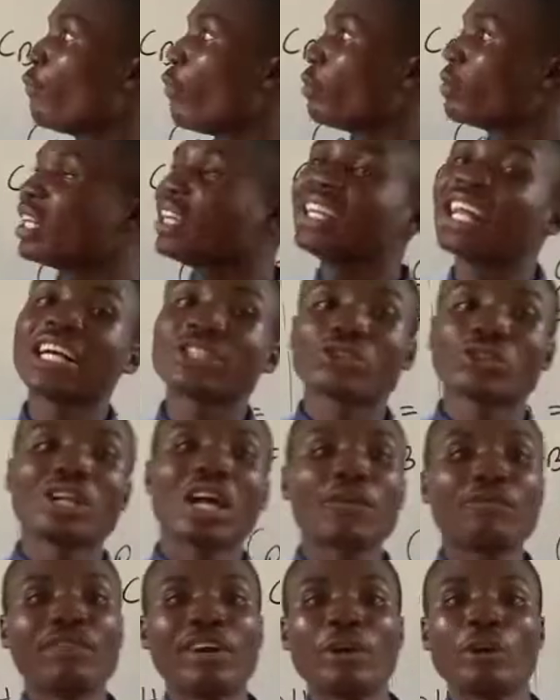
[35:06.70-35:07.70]
from the
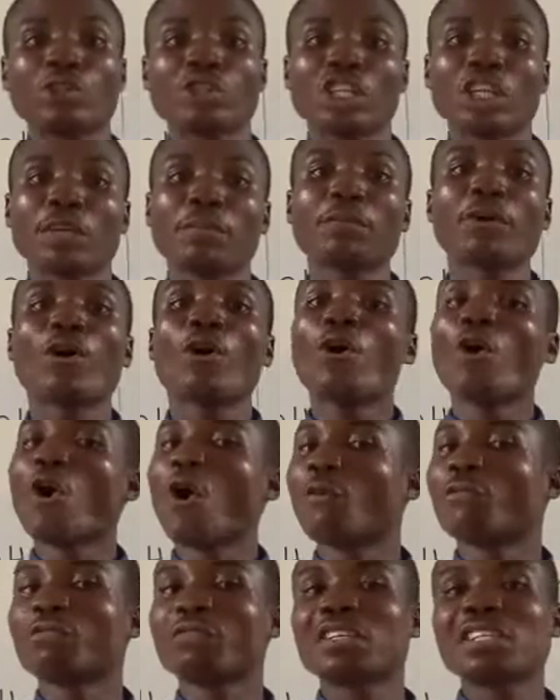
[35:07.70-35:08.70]
National Fellowship
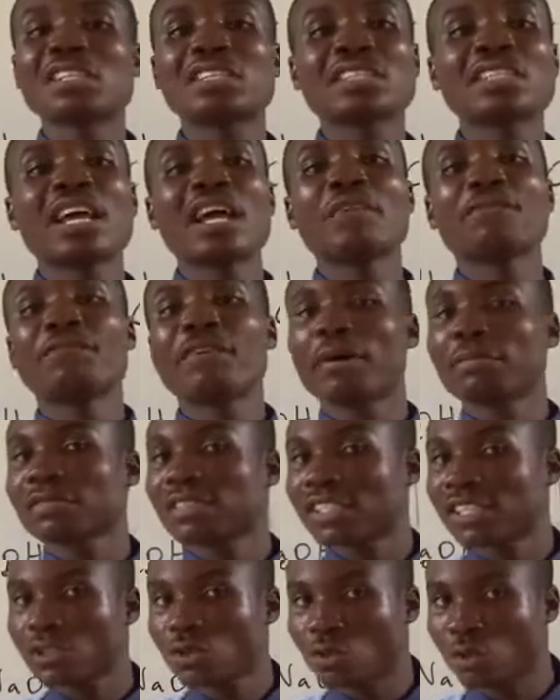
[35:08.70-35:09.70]
of Christian
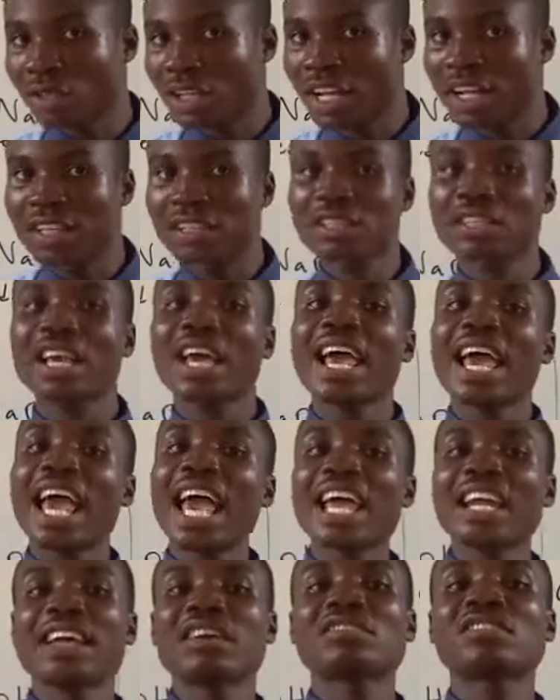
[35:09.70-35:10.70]
Pharmacy Students,
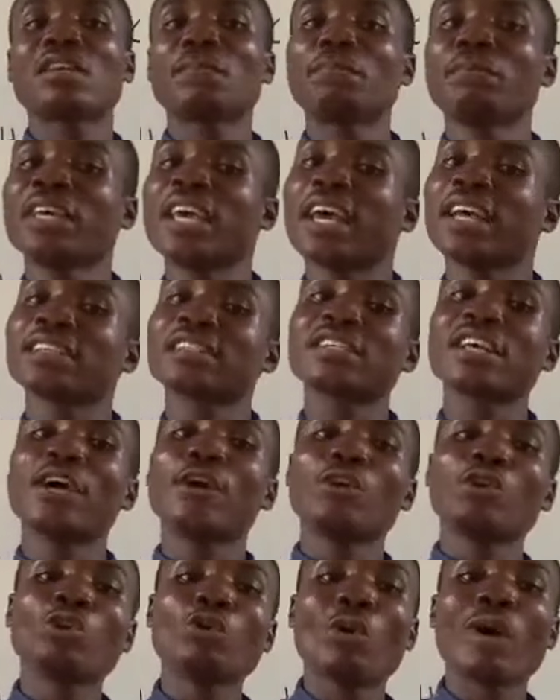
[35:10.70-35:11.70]
NSCPS,
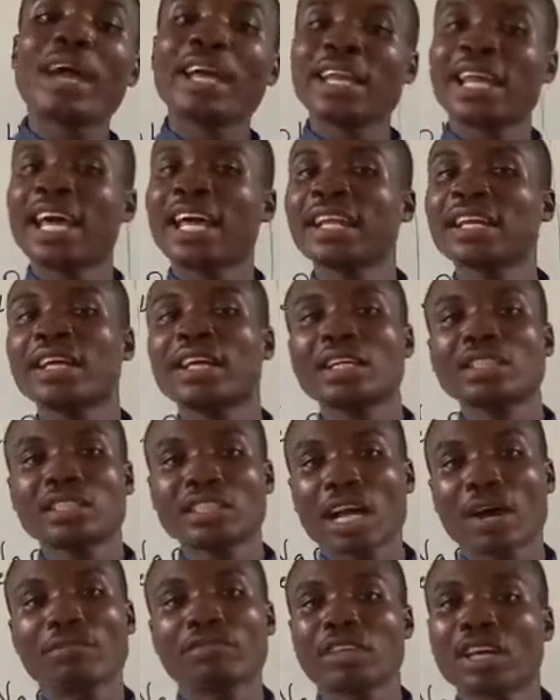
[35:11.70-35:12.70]
UNN
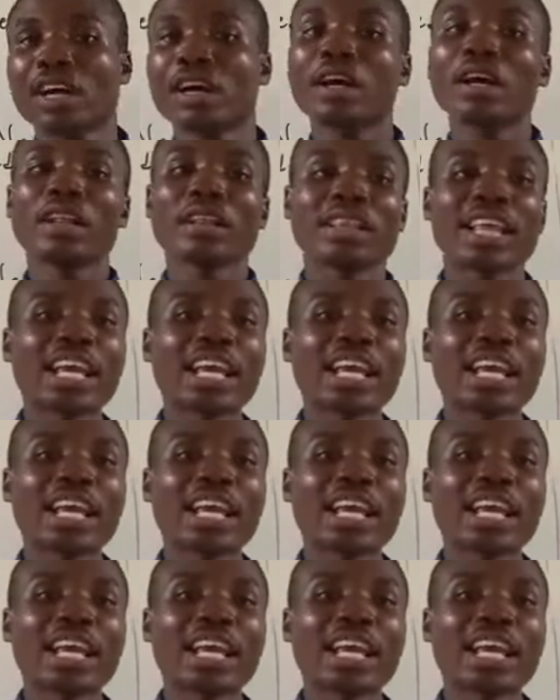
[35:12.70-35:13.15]
chapter.